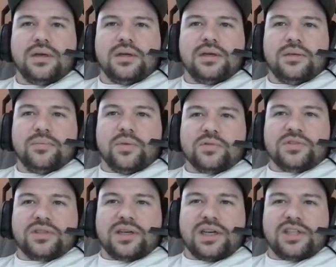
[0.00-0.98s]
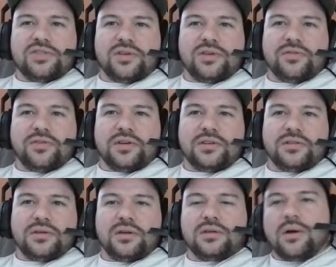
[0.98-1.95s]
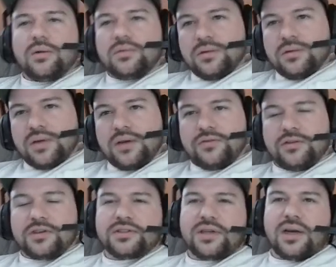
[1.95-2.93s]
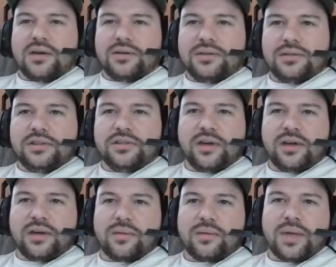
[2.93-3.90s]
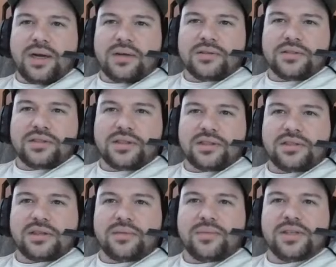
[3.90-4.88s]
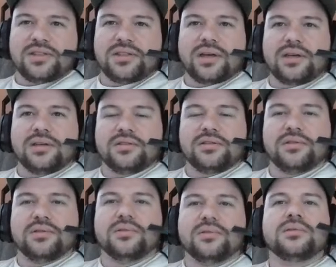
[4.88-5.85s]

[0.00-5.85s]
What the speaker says: He pulls the catch for oh no, not a first down. He ran out of bounds. It's going to be a 2nd and 2.